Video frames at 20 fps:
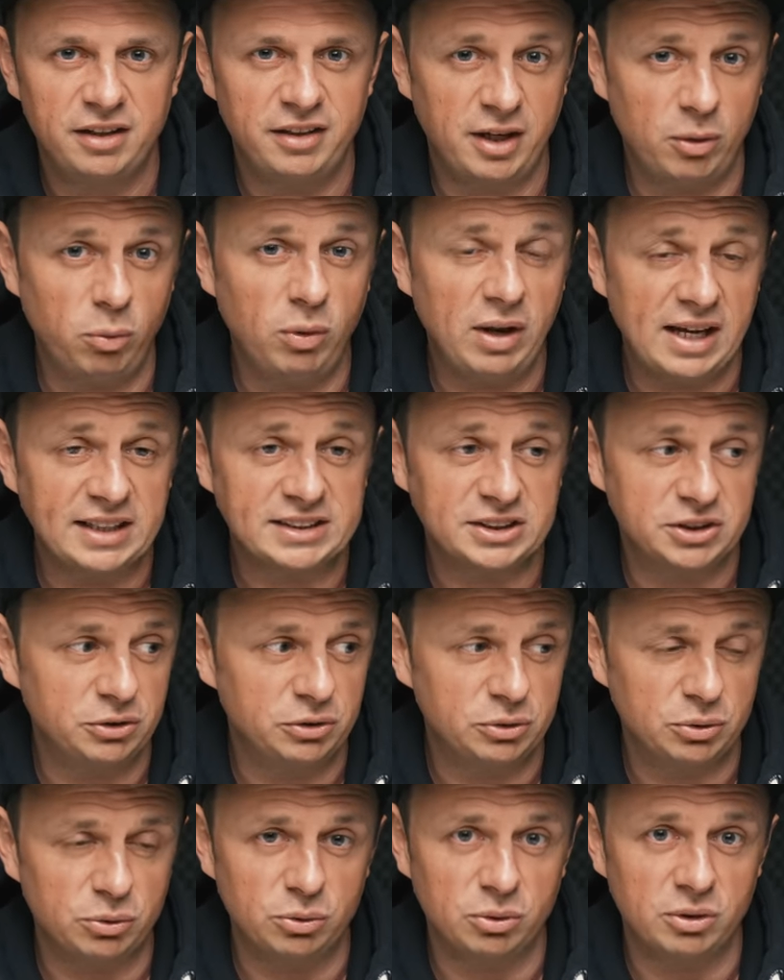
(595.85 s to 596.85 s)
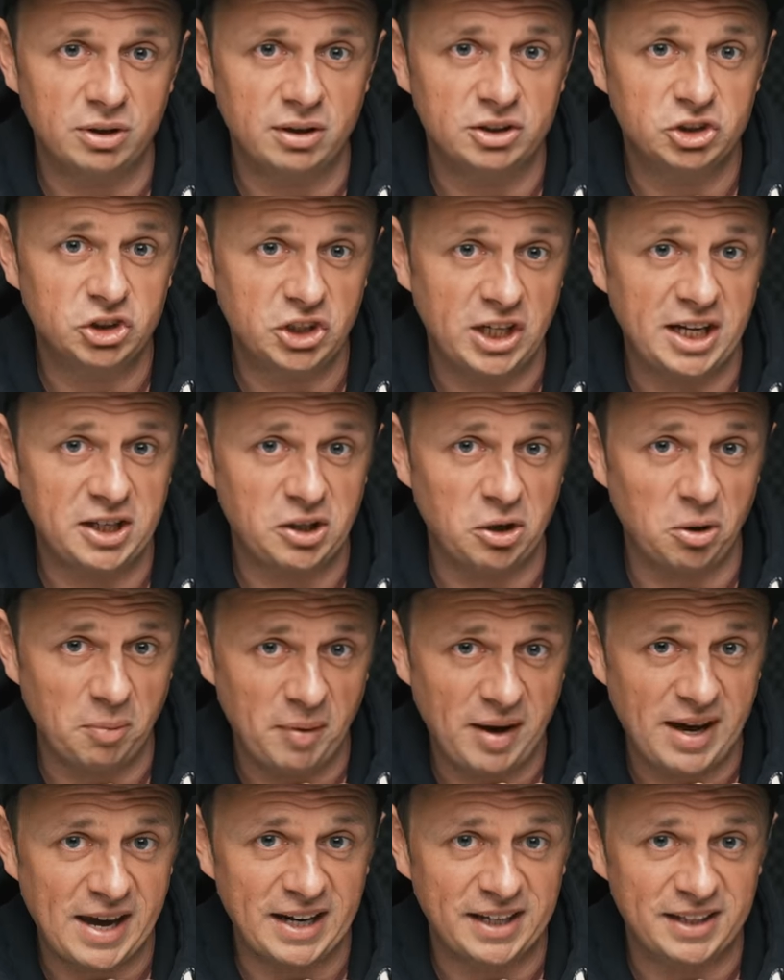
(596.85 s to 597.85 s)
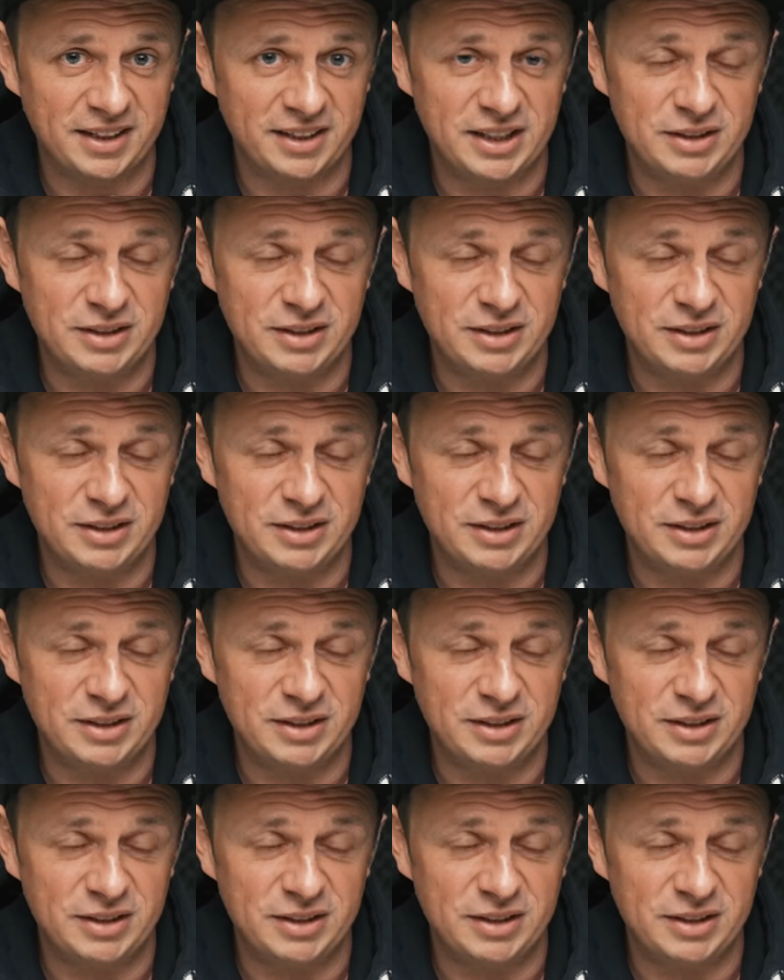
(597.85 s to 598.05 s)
they will ask you to check your bag,